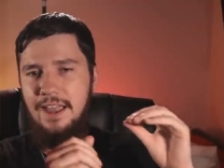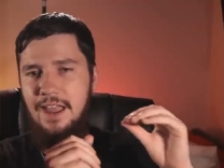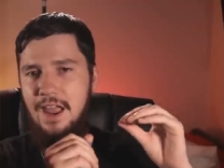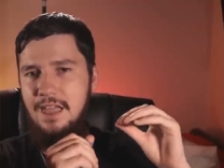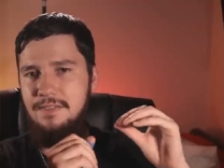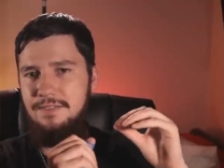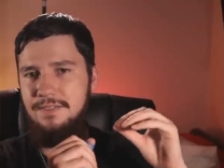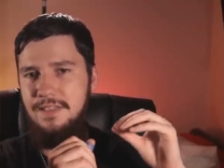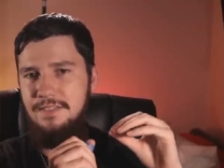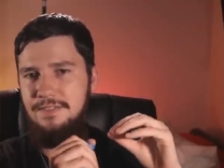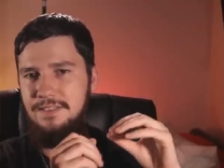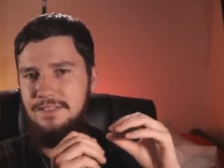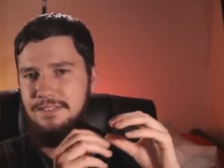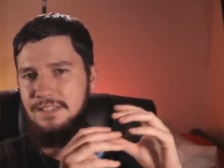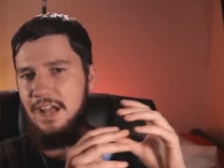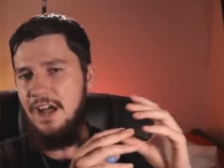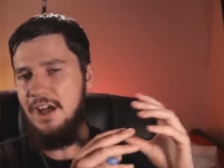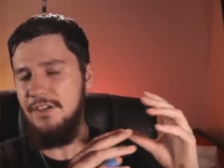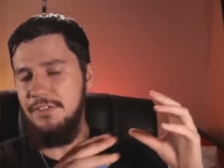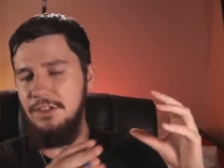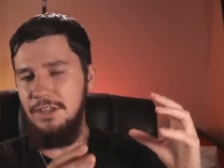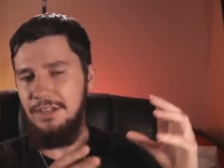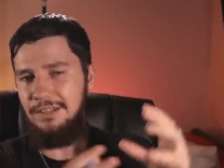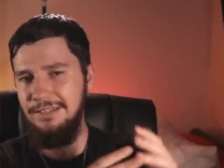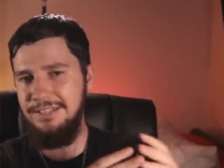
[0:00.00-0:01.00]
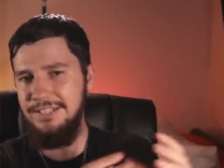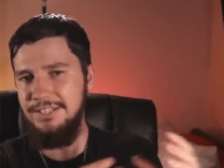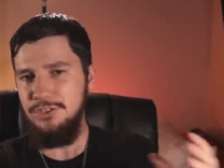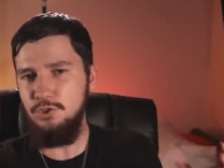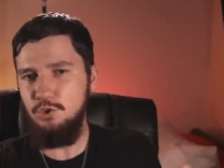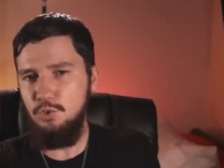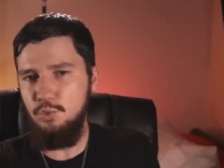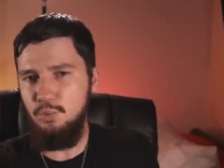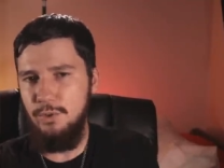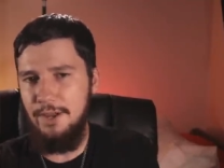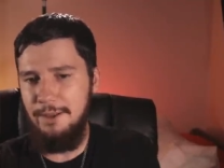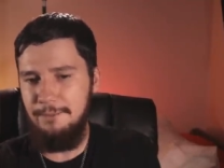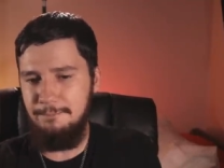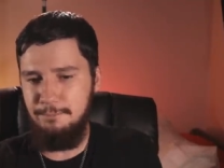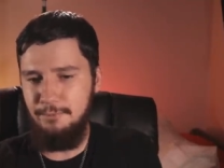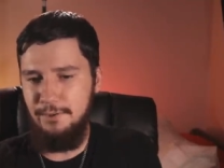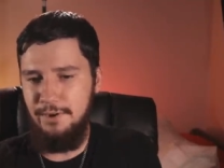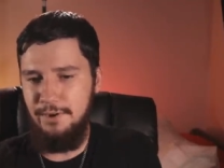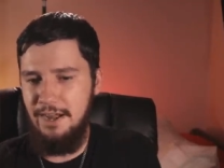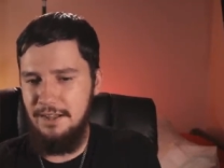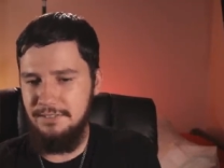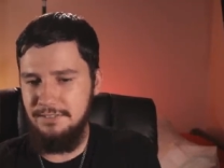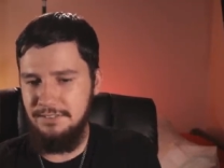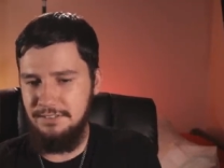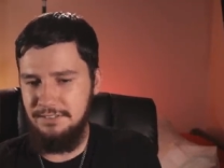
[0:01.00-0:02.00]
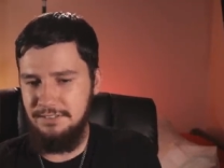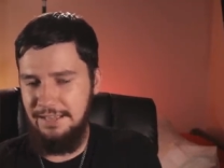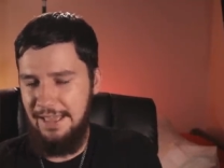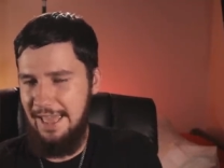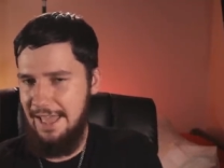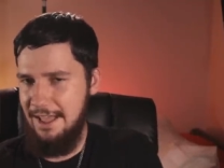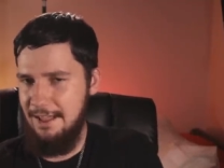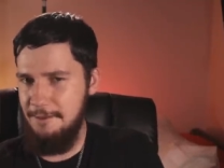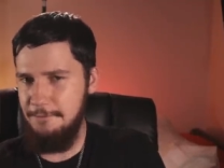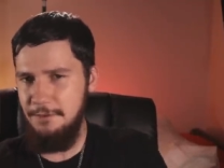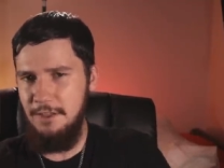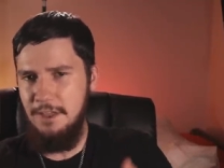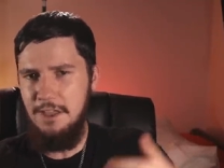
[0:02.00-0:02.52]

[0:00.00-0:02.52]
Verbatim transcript: and then there's other little web browsers that have